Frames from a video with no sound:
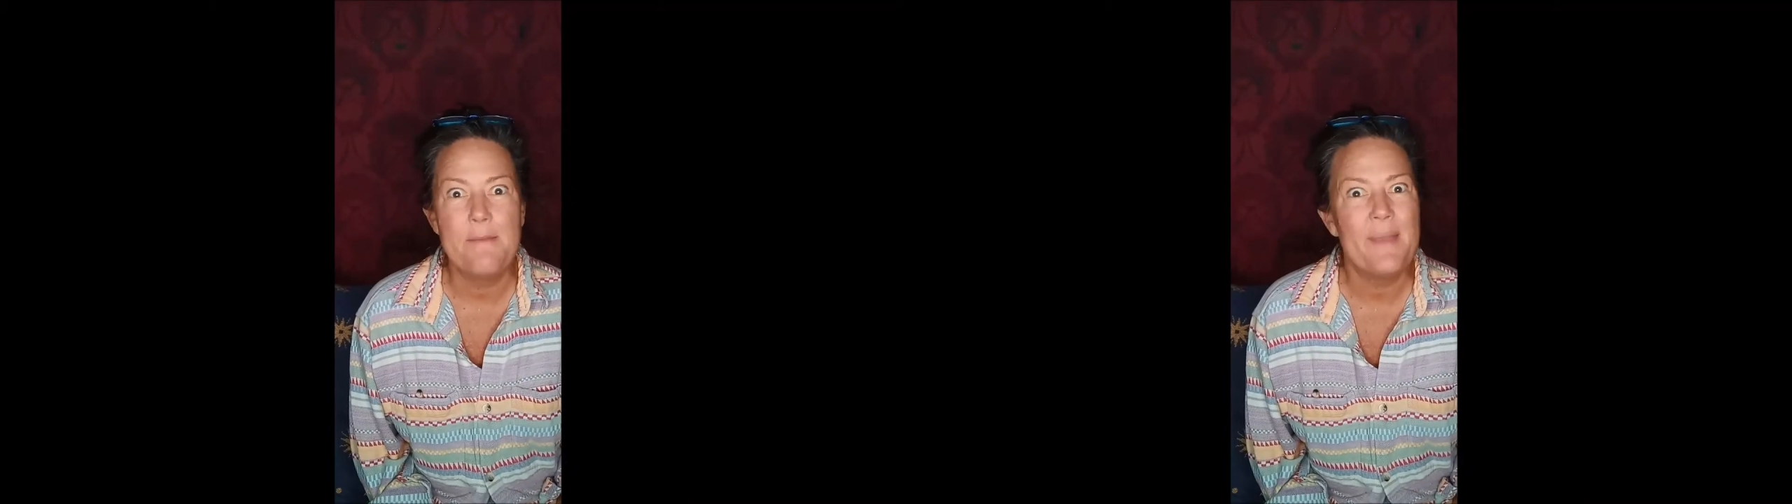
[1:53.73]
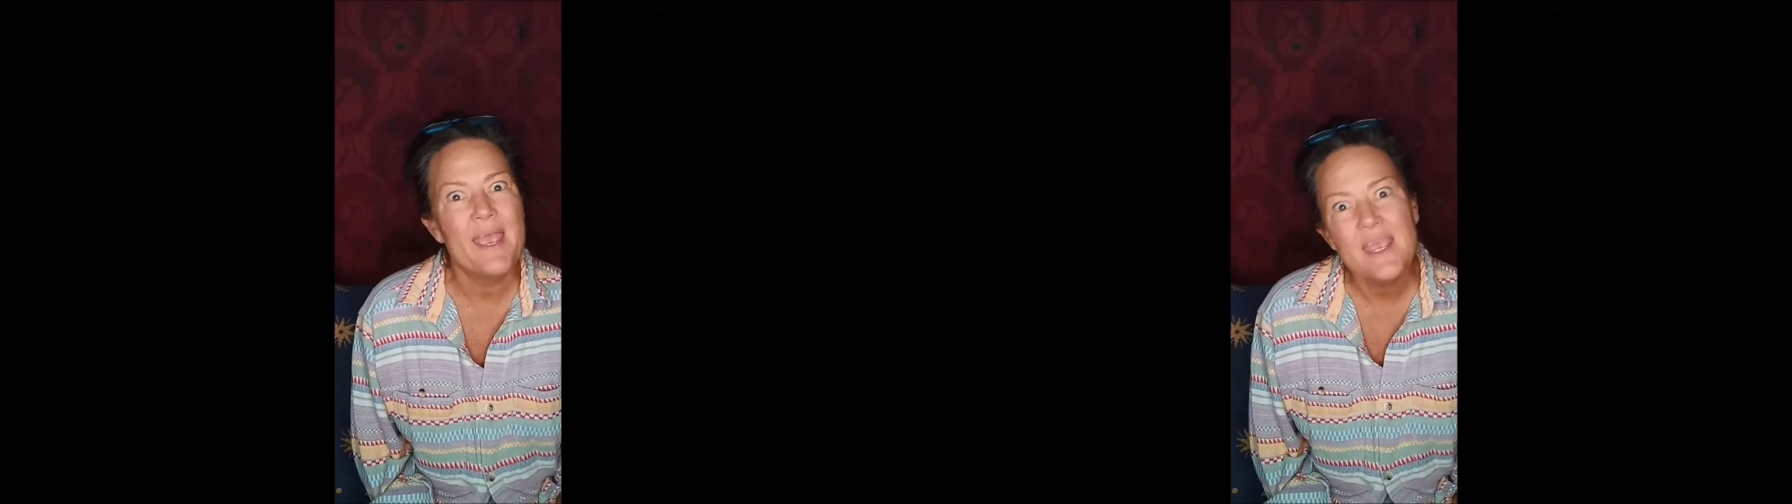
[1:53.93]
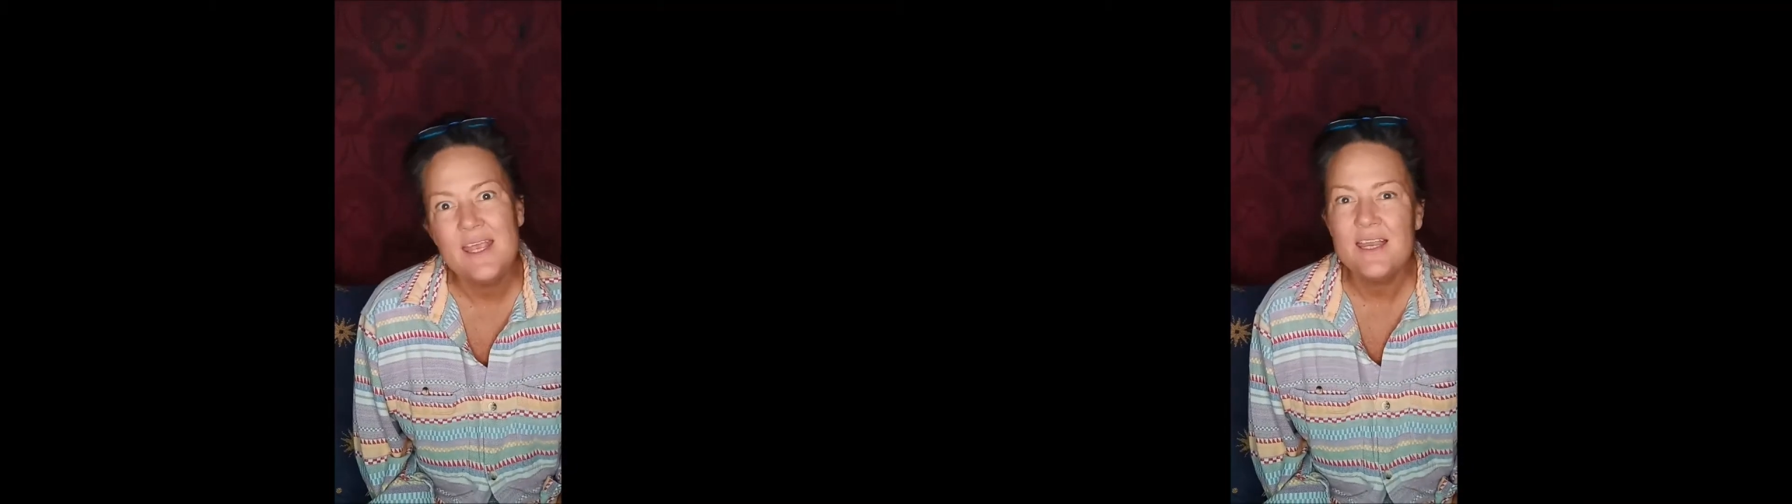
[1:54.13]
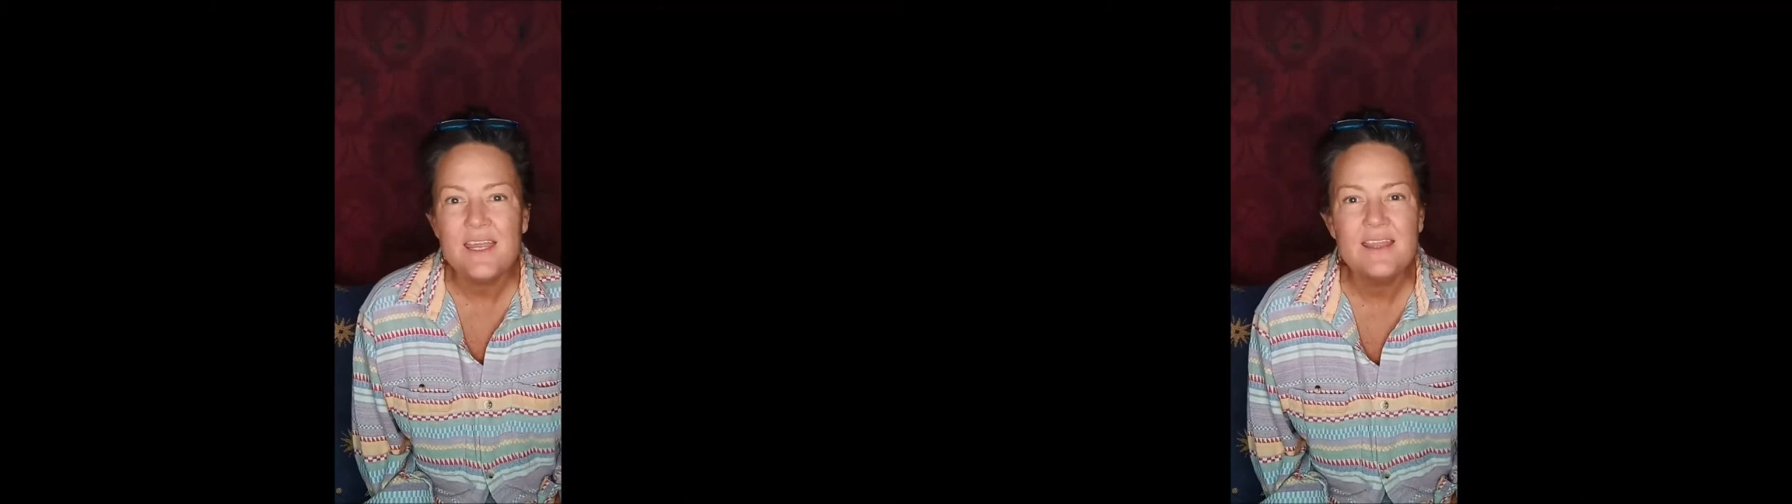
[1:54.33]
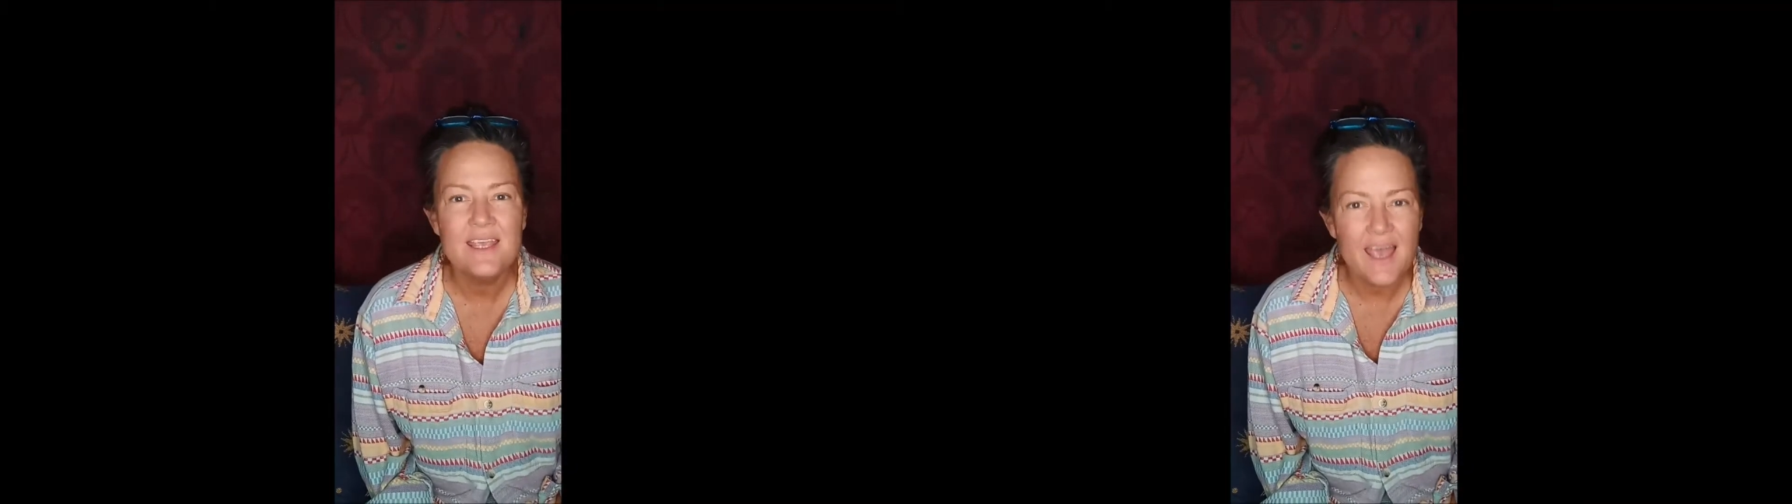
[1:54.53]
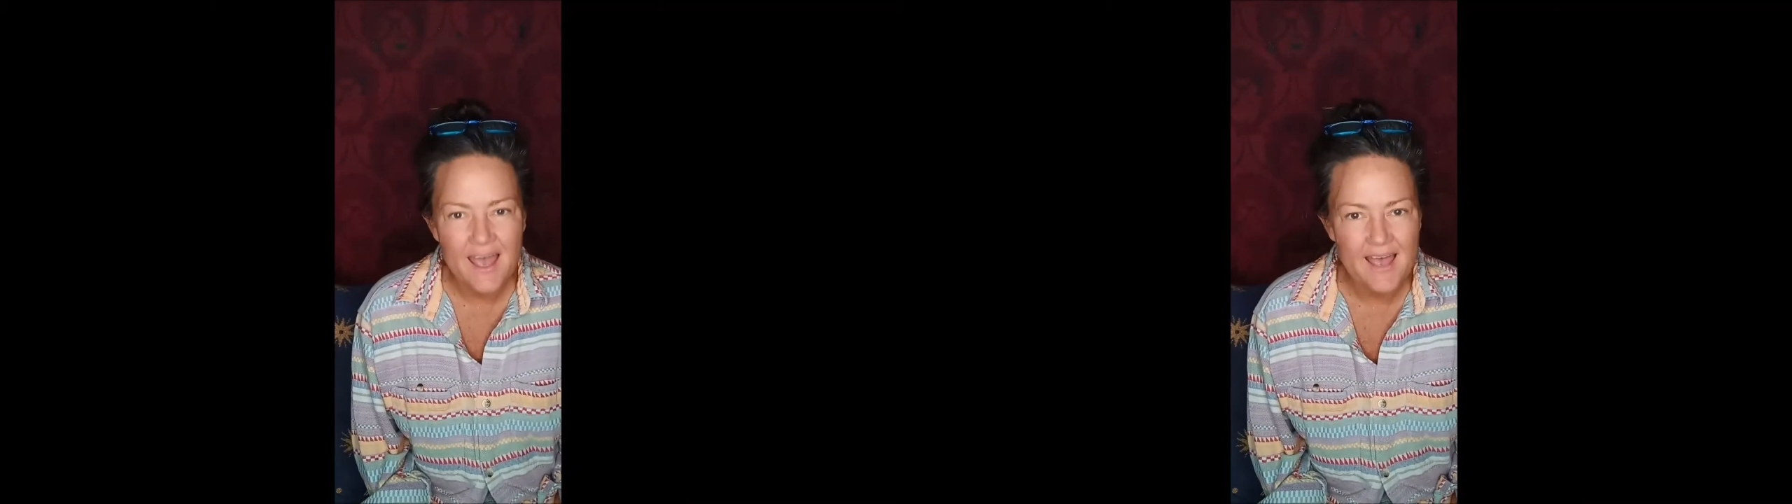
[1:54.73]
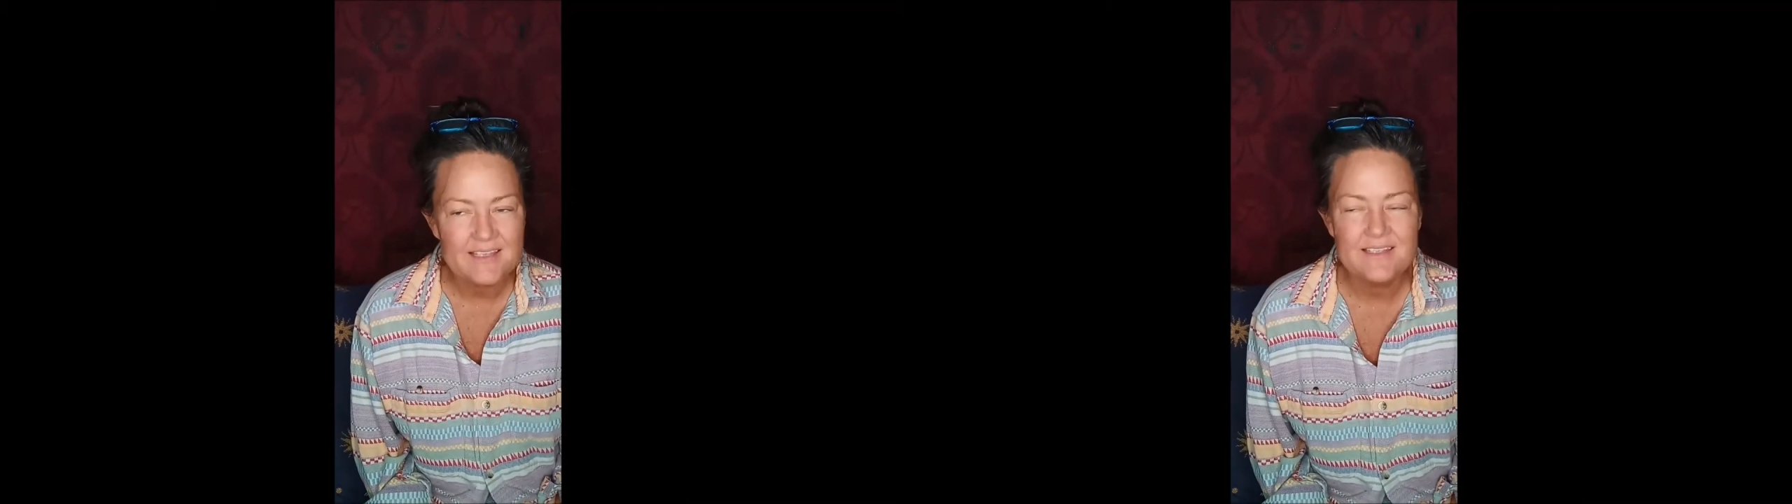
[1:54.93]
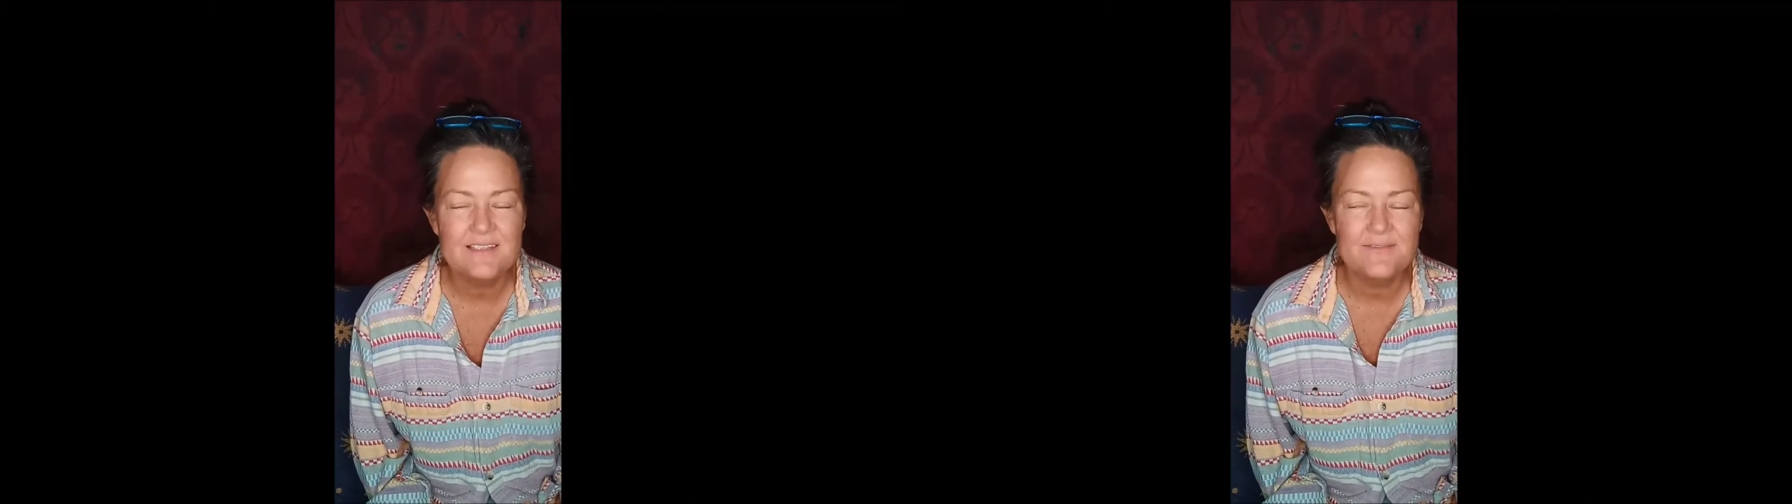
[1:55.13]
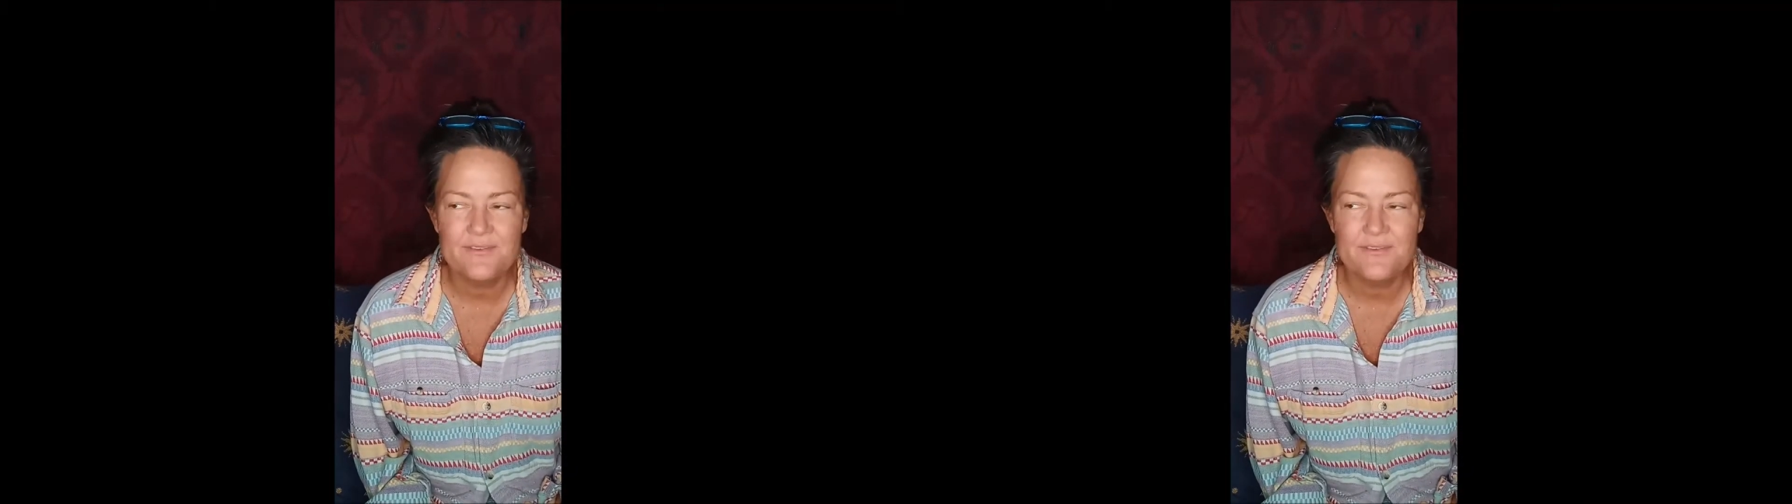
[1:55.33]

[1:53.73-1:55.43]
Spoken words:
pain in the ass to